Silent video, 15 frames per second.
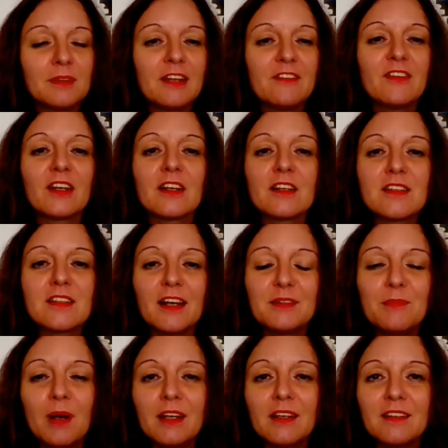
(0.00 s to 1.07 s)
Leaving
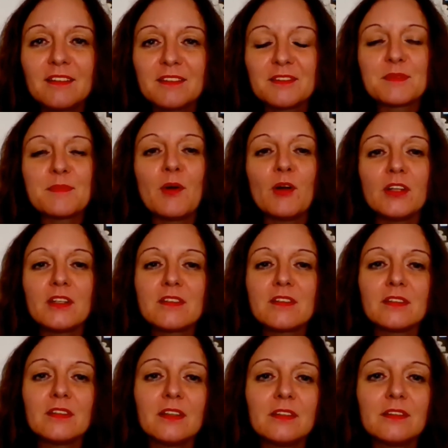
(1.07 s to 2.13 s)
aside my small
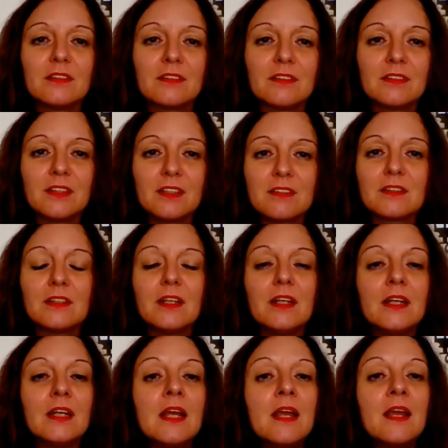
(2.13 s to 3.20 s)
incident
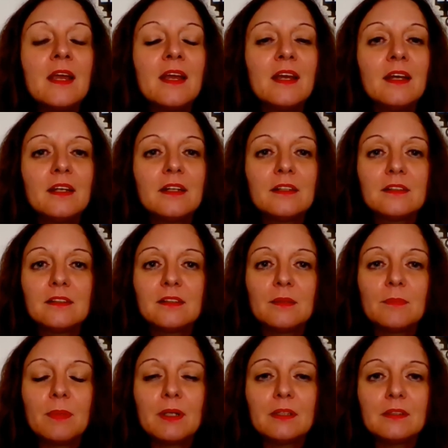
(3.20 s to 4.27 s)
yesterday,
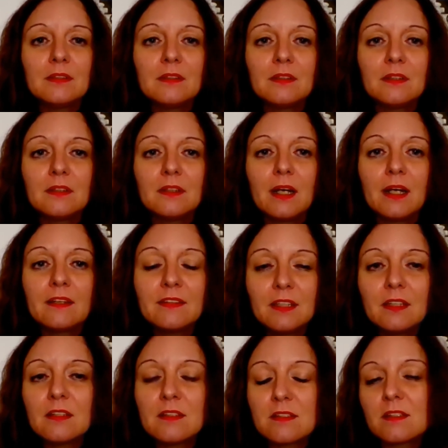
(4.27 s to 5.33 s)
but I
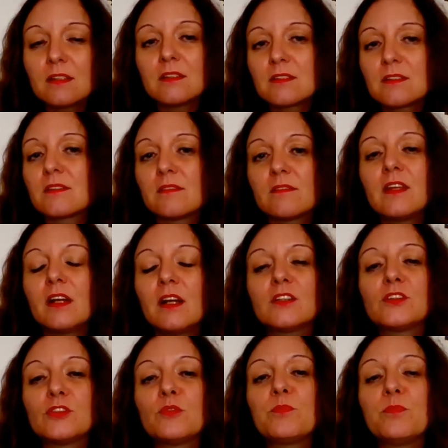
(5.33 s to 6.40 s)
think there
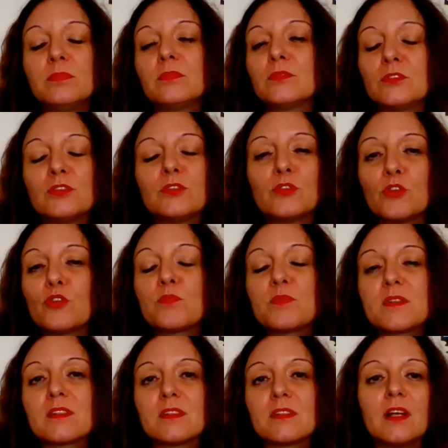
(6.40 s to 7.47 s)
are two
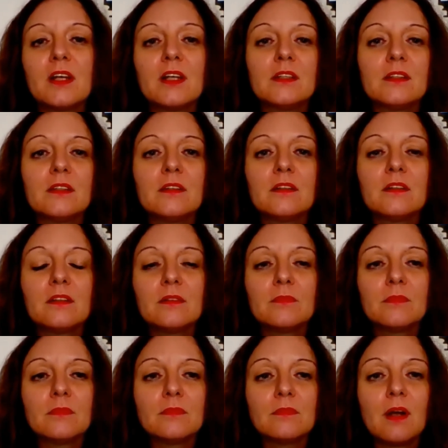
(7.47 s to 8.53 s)
groups, and
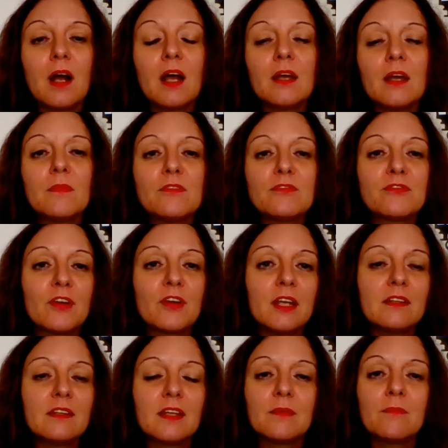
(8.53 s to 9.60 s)
I'm
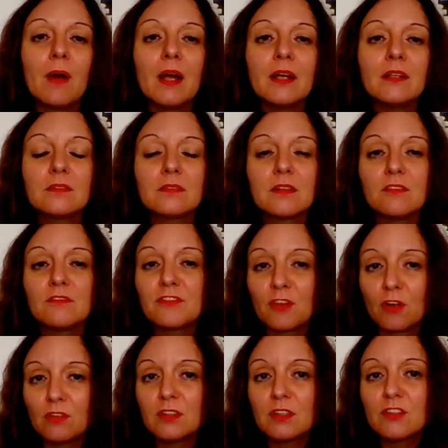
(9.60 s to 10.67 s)
afraid they might
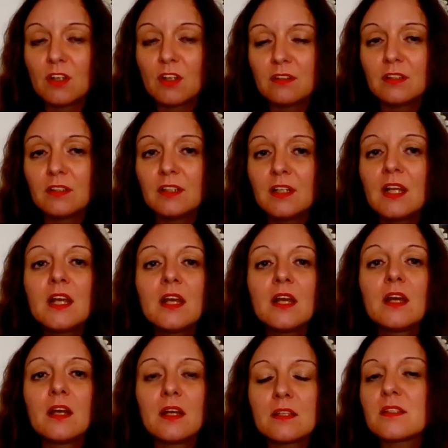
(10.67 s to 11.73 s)
confront each other
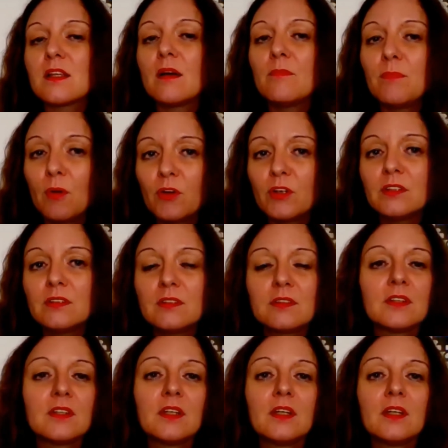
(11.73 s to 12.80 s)
at some point